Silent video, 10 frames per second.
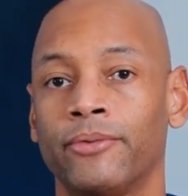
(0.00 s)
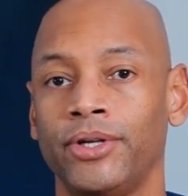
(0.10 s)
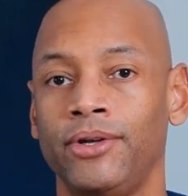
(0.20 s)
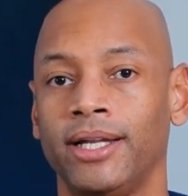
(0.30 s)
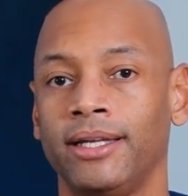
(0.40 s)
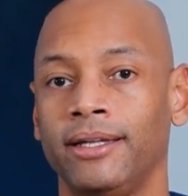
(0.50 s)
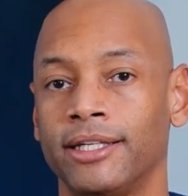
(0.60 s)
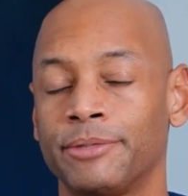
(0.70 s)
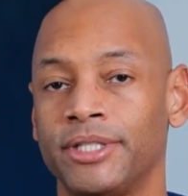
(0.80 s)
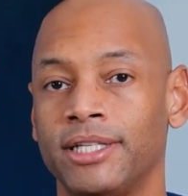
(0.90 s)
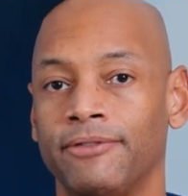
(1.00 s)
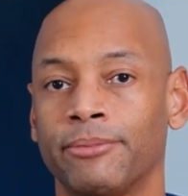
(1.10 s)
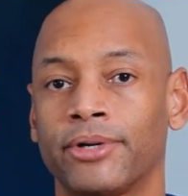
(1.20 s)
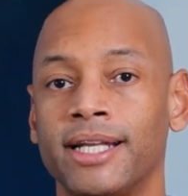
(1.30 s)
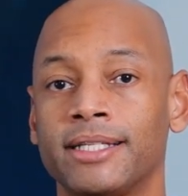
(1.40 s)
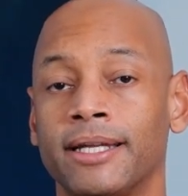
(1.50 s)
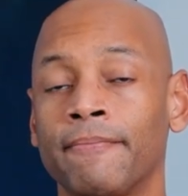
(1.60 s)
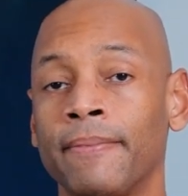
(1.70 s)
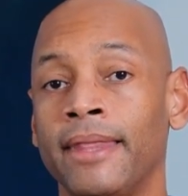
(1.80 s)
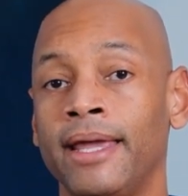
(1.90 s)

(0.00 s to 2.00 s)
where you can get specific pricing.